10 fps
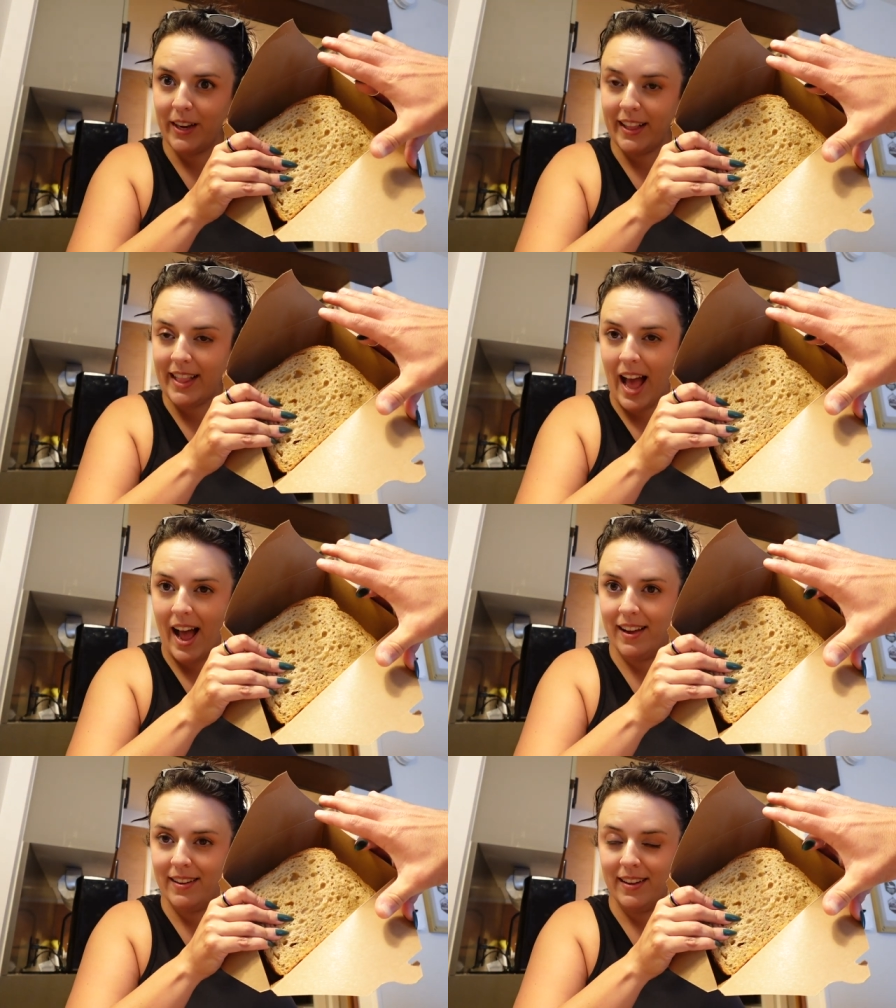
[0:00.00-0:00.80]
Look at
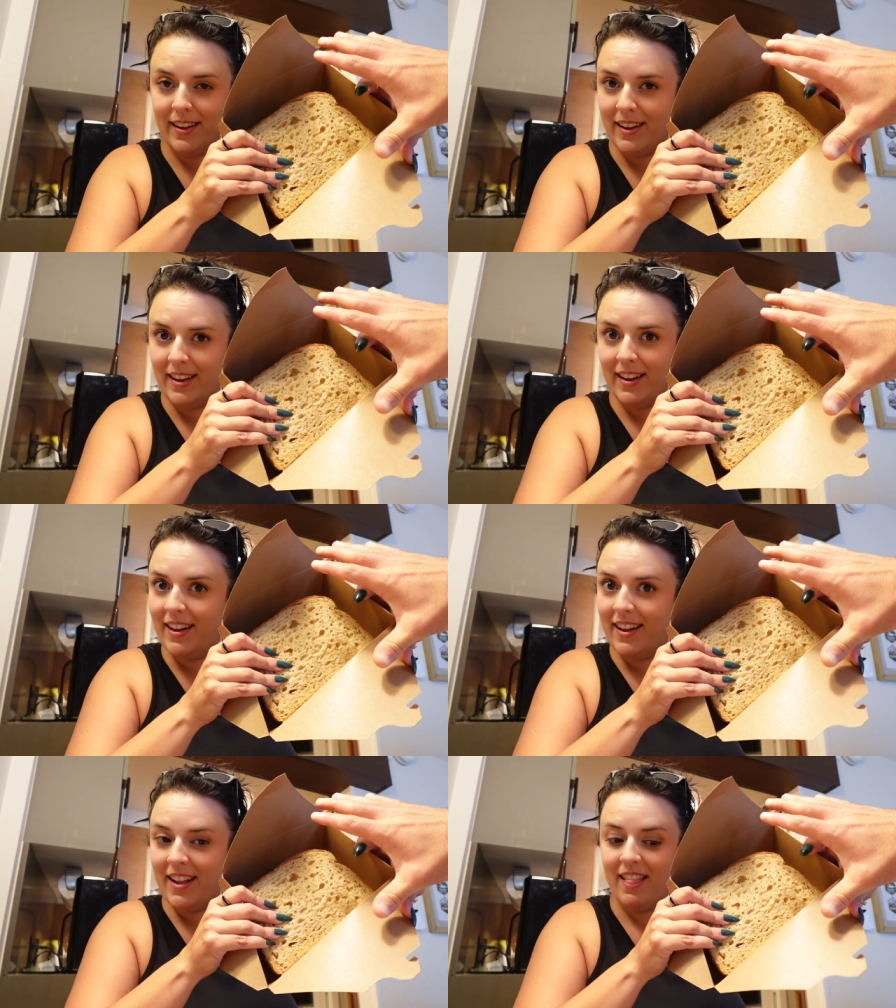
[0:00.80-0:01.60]
that. That's
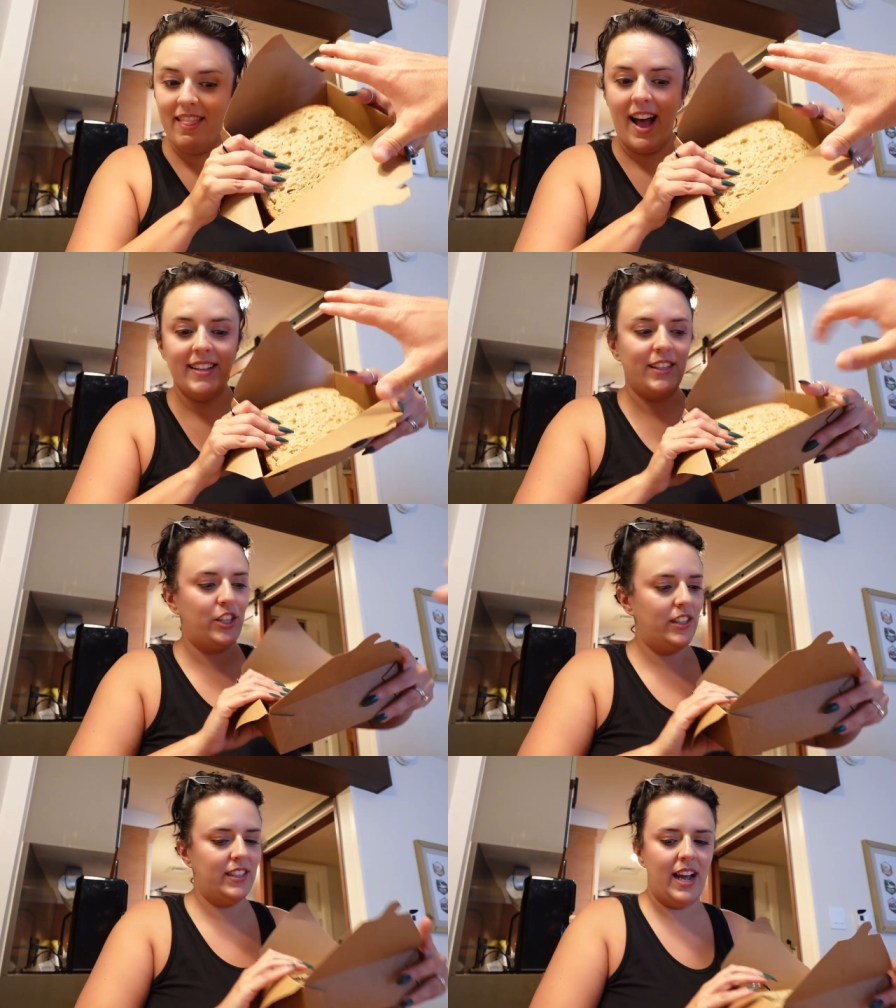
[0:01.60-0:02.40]
beautiful. That's a
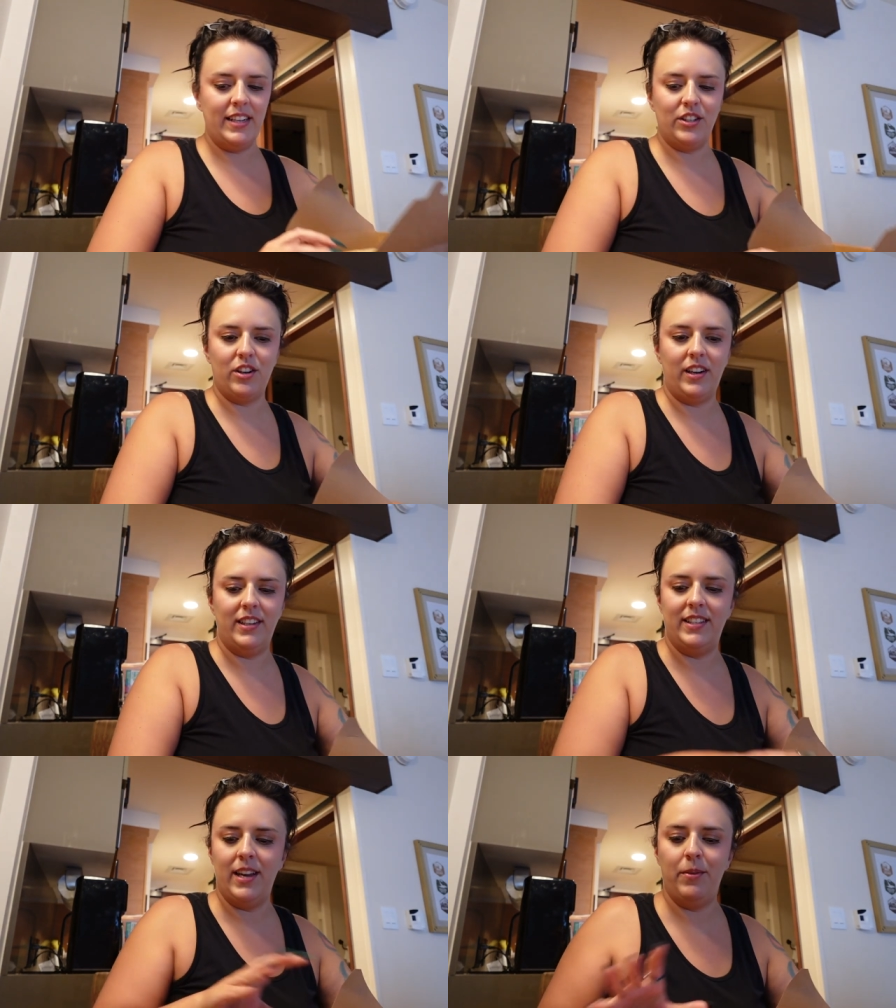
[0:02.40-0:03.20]
good sized turkey
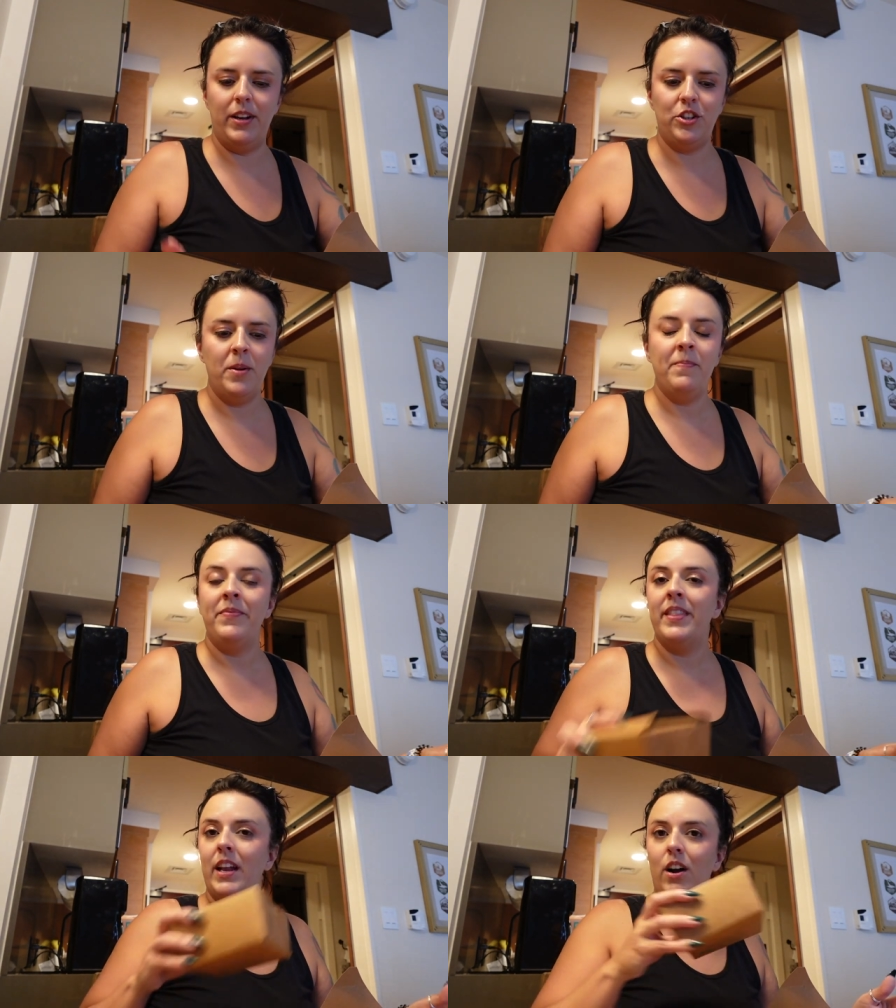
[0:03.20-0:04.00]
sandwich.
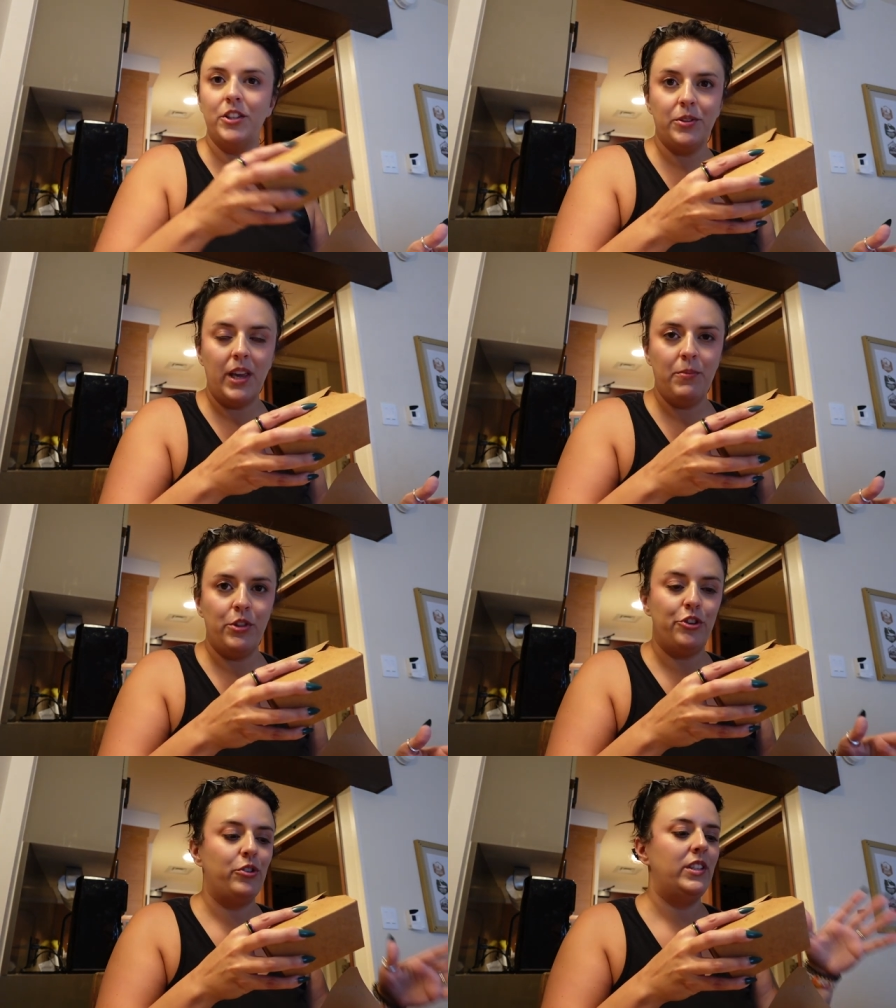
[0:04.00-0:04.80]
That also came with
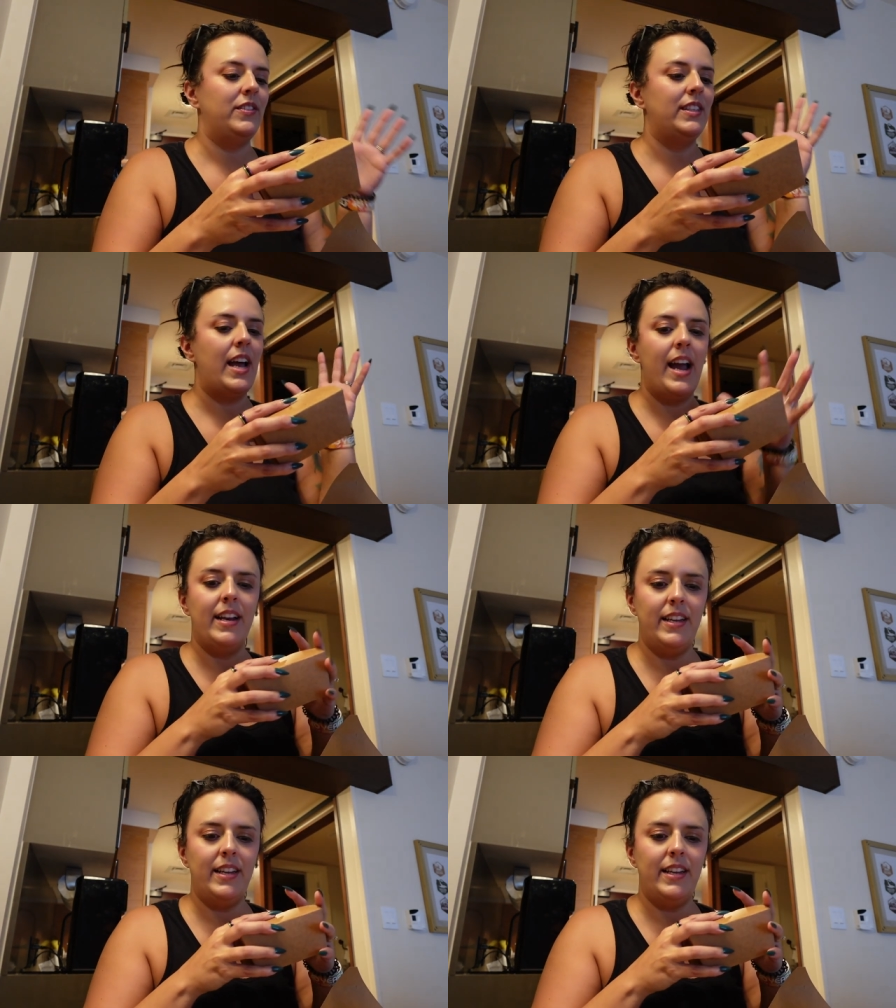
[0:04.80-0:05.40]
the choice of a side.